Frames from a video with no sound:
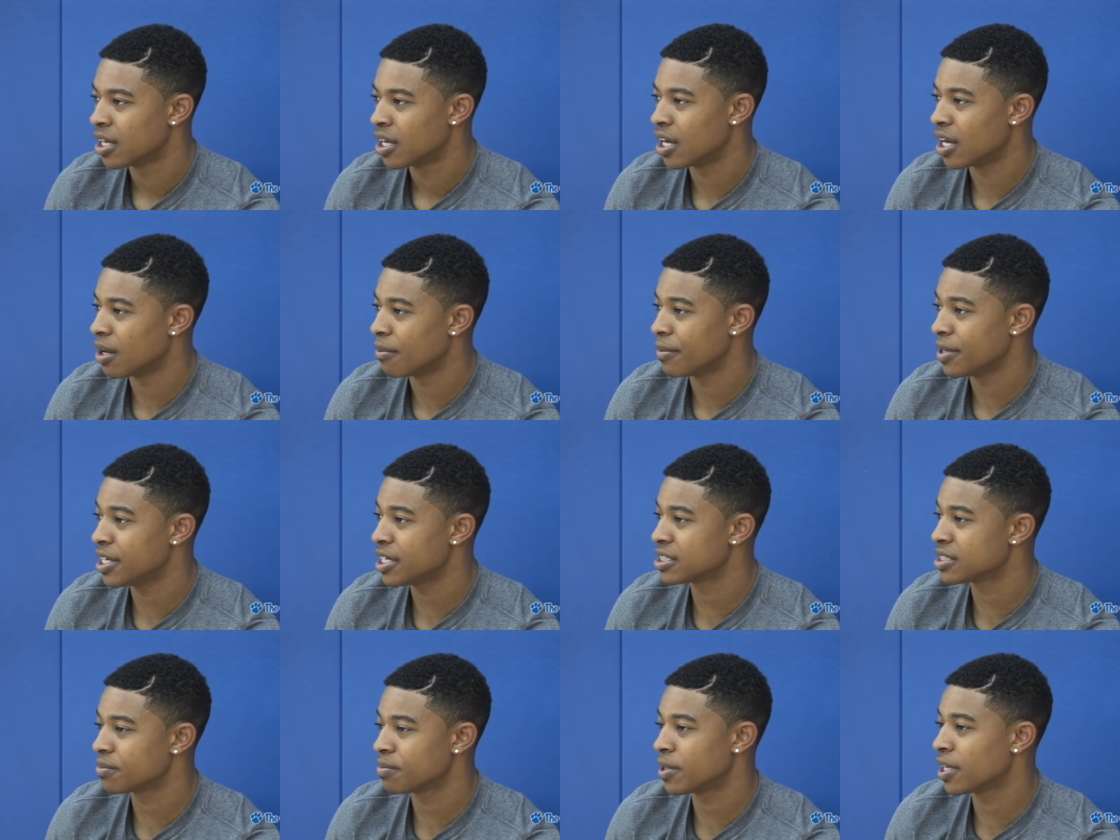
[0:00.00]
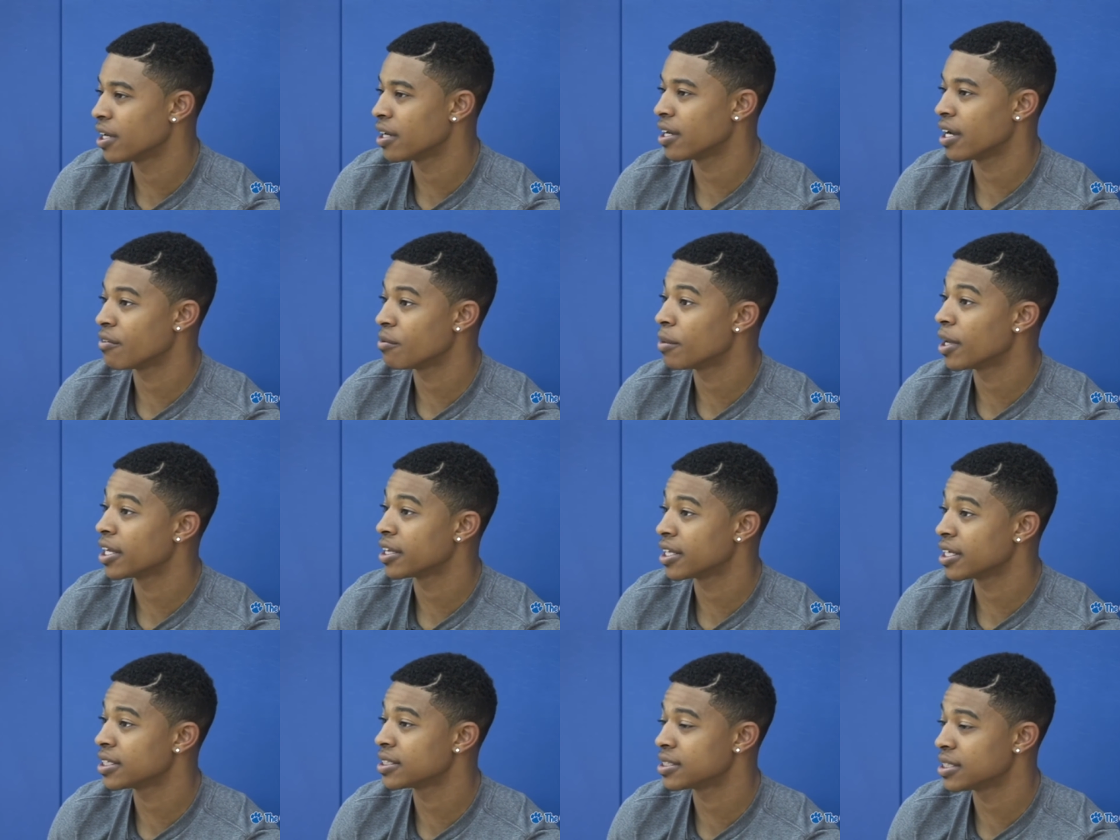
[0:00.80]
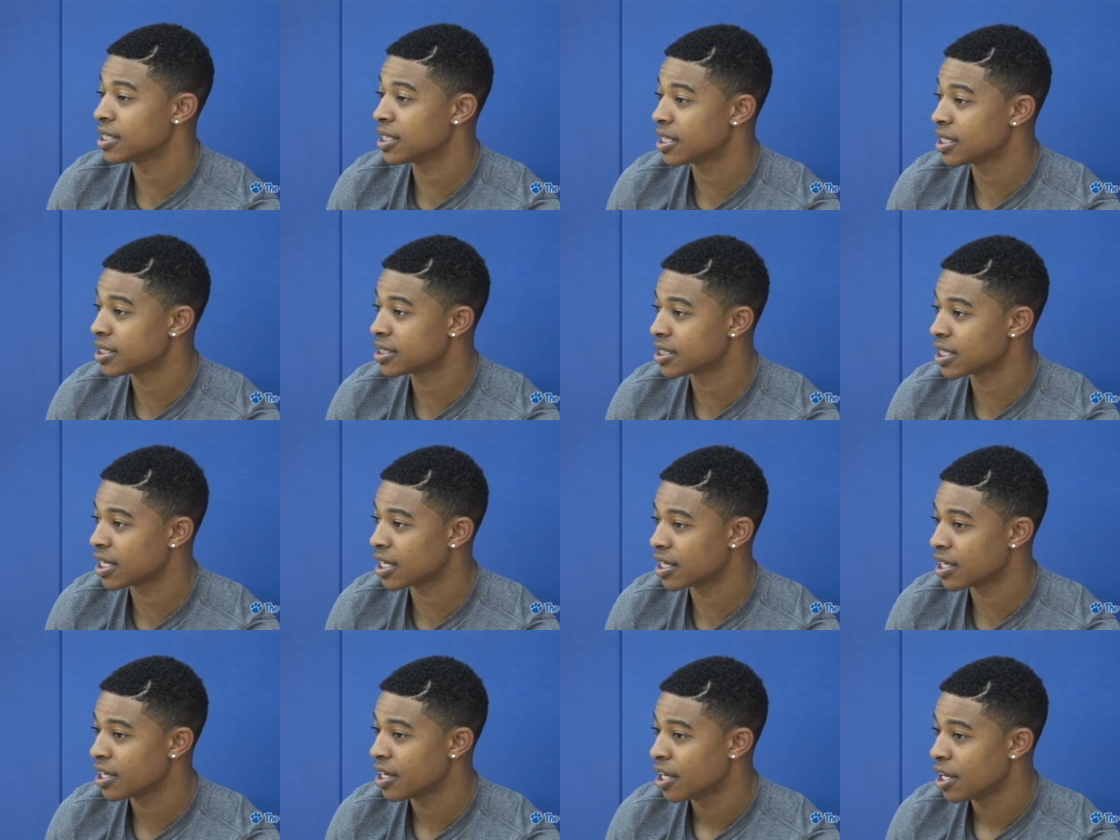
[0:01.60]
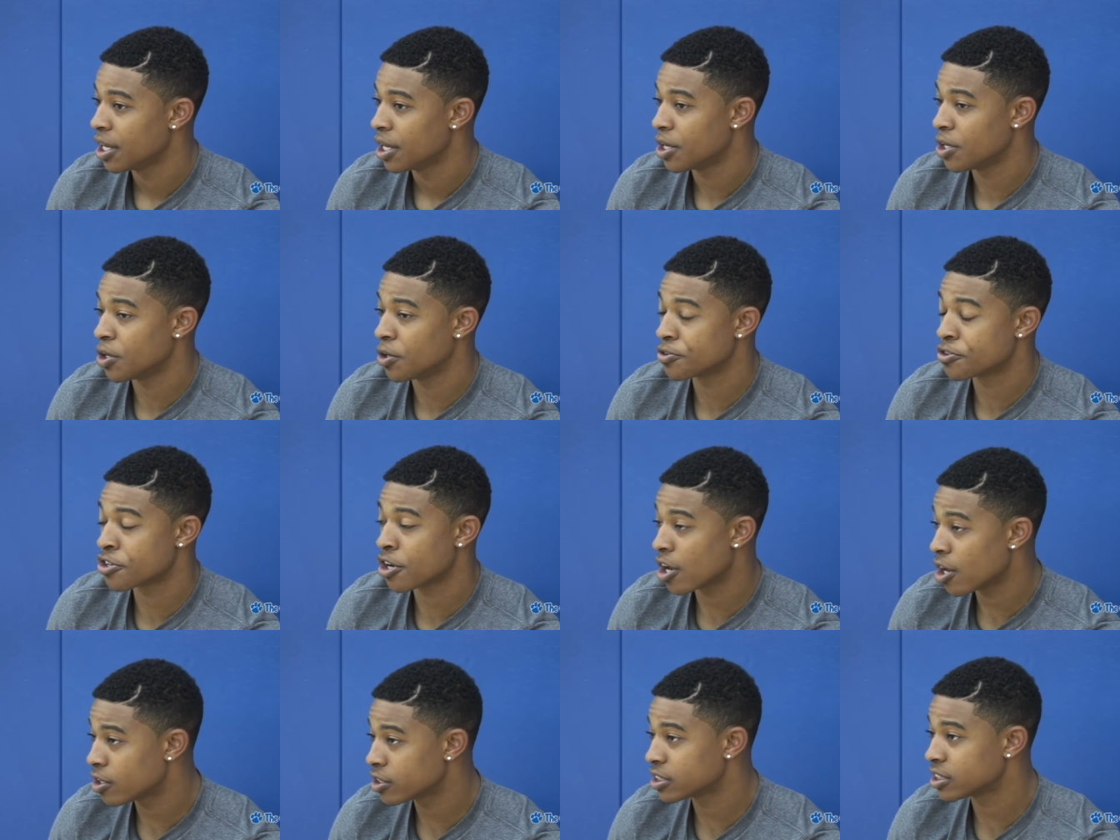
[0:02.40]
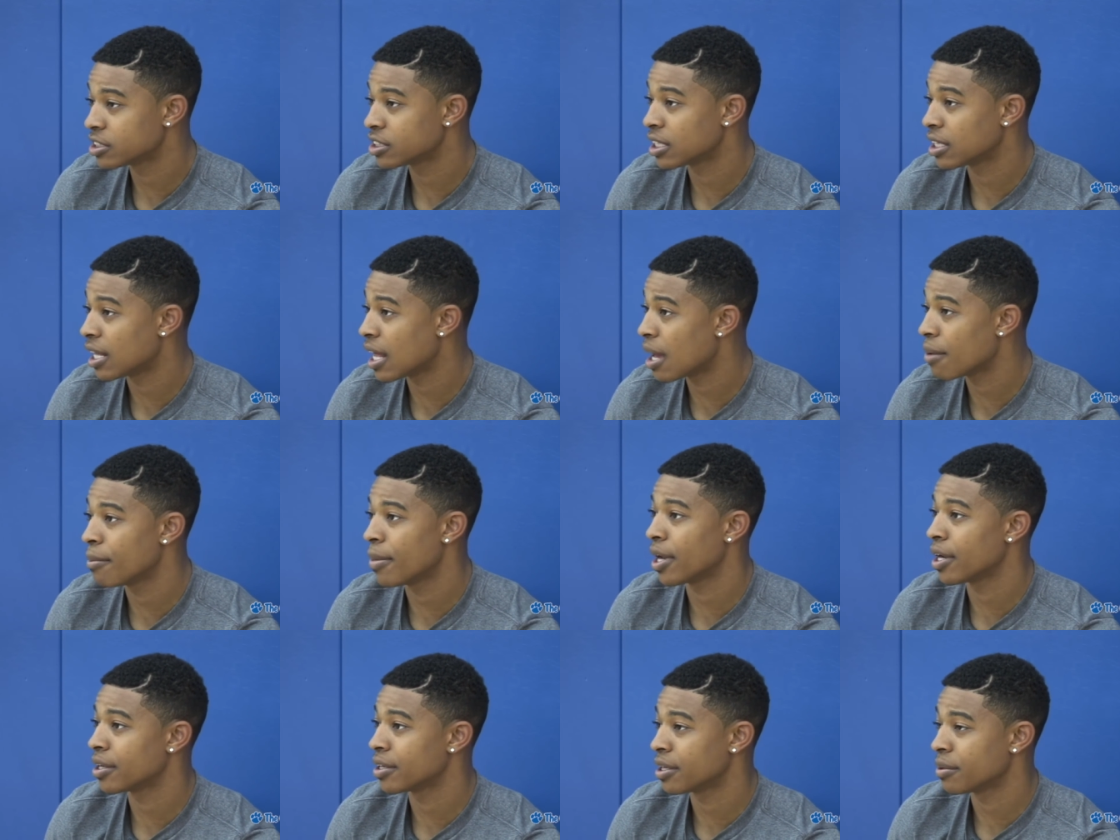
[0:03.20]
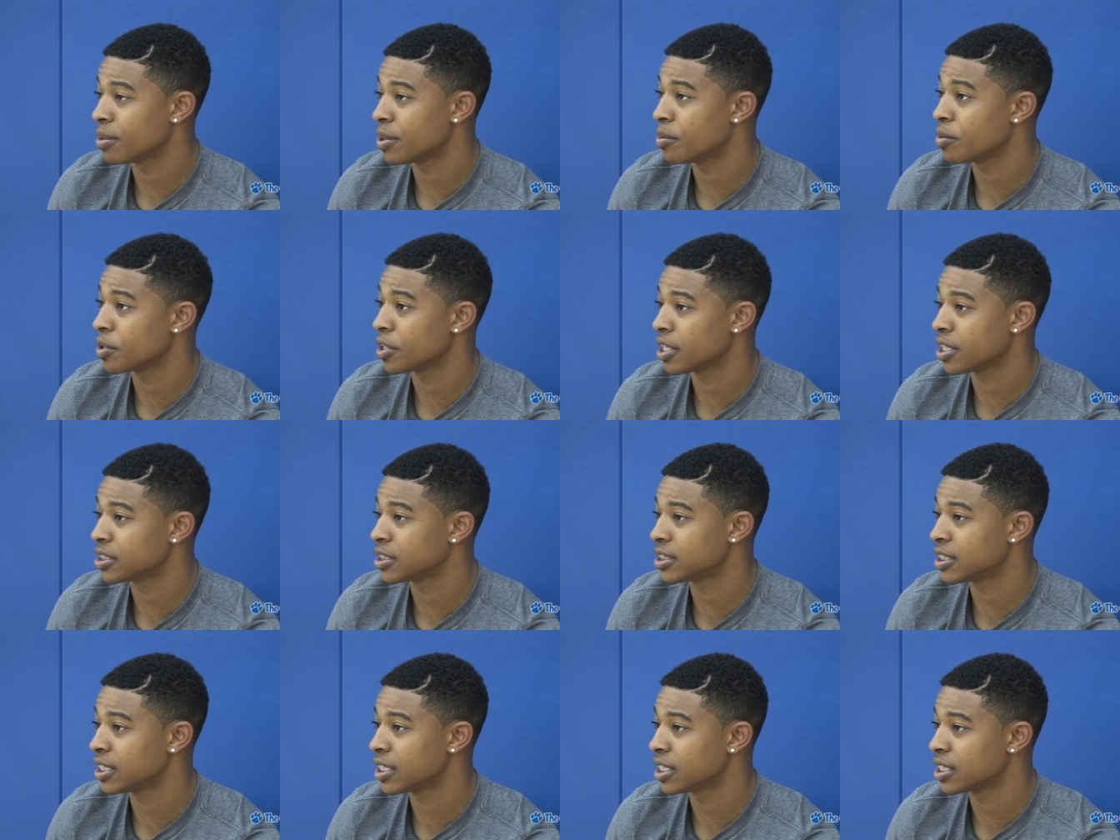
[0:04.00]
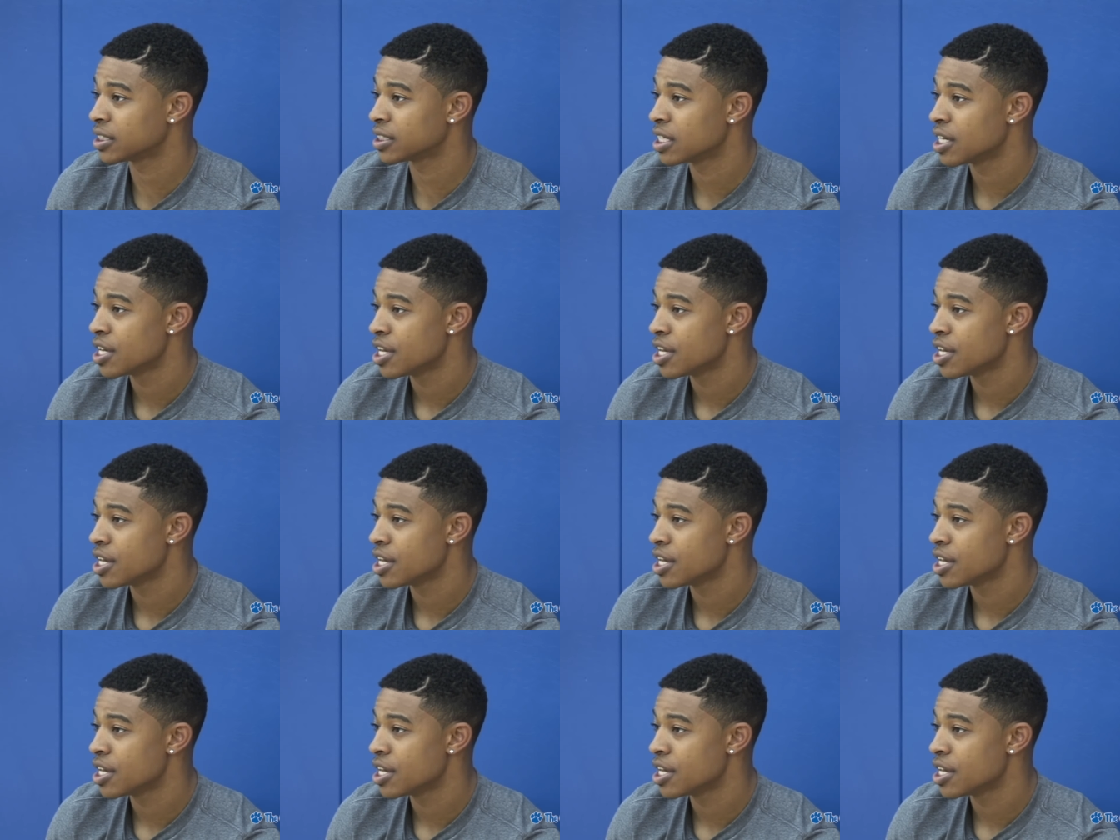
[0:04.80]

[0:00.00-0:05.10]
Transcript: Um, he is the player everybody thinks he is. And, you know, Charles is a lot better than people think he is.